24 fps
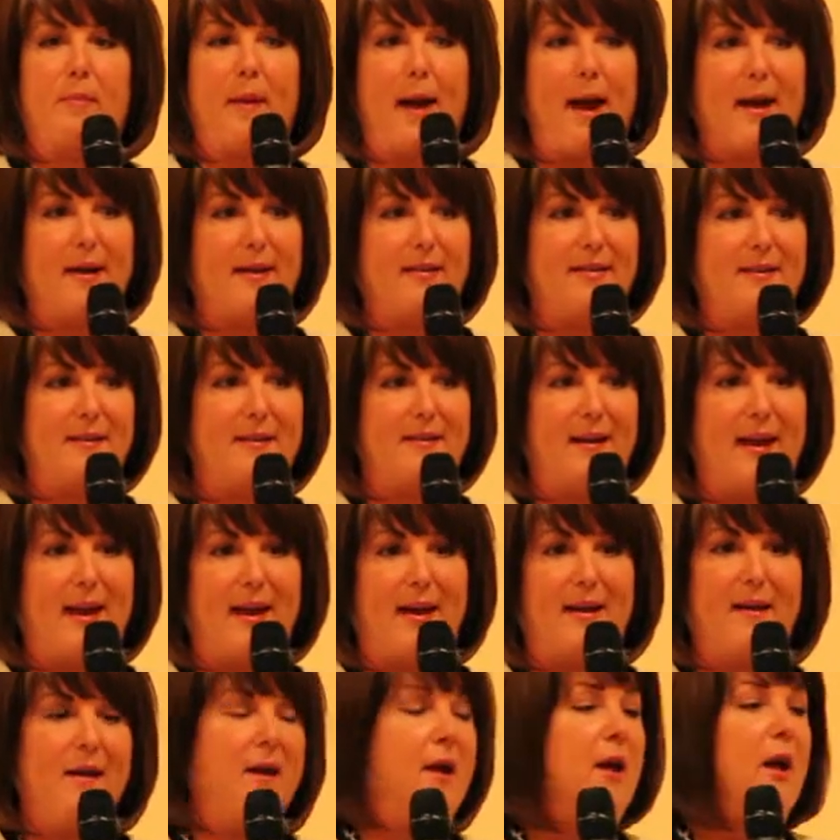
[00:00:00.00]
back in the
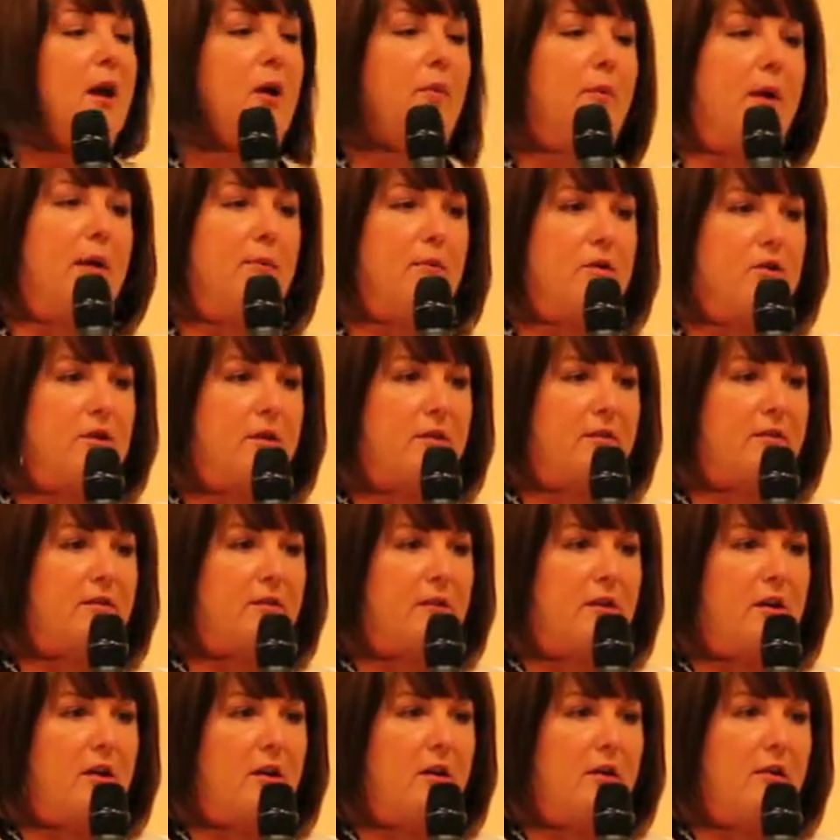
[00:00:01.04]
day, we would just
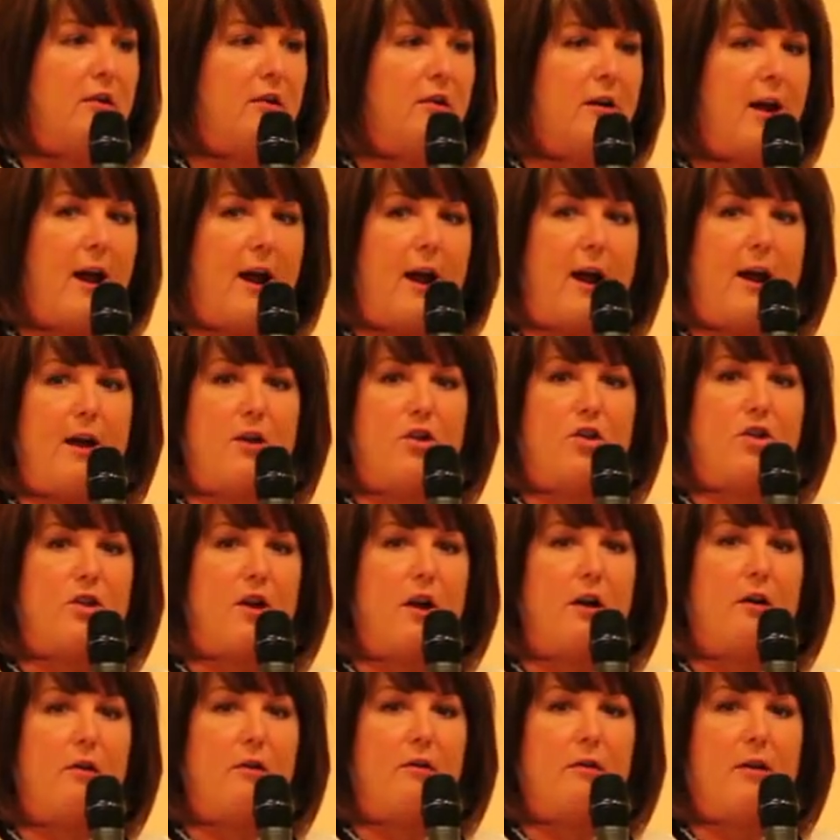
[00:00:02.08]
secure a
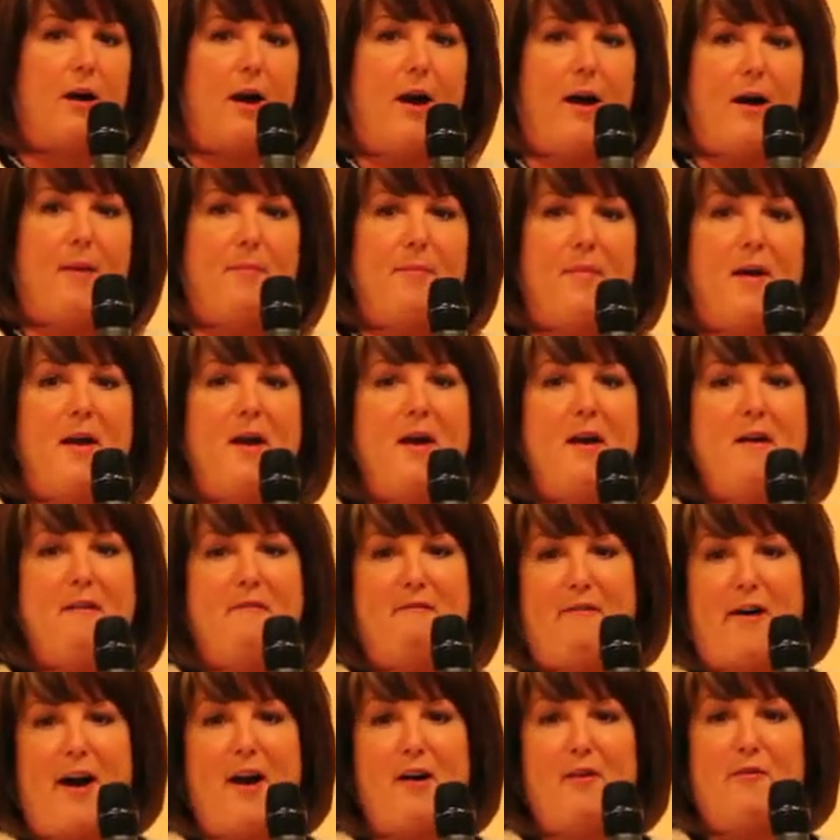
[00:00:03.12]
shared
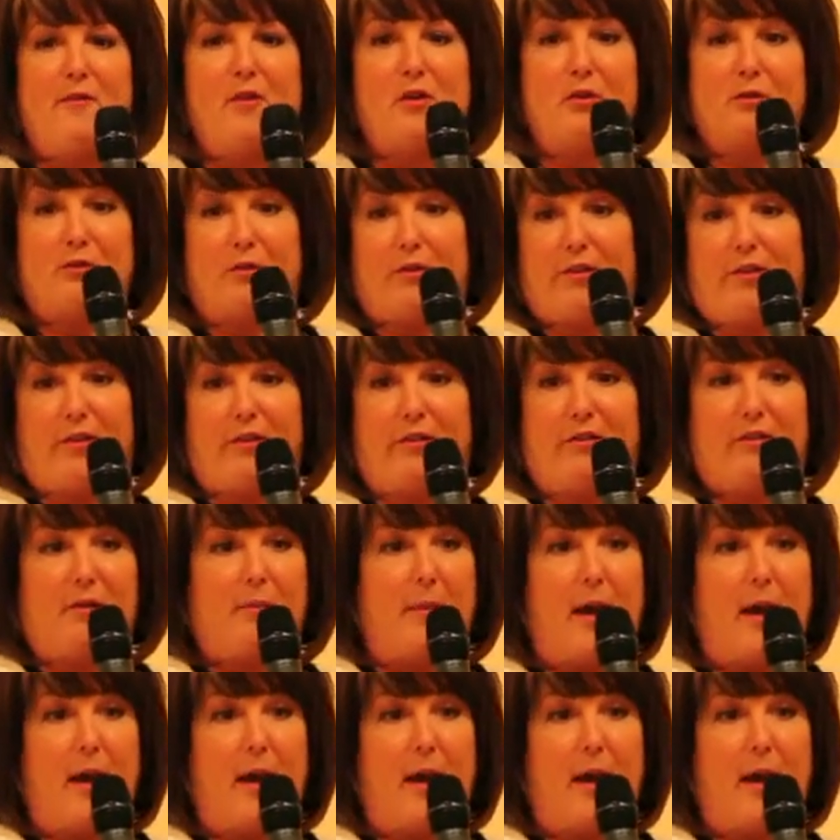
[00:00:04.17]
file folder system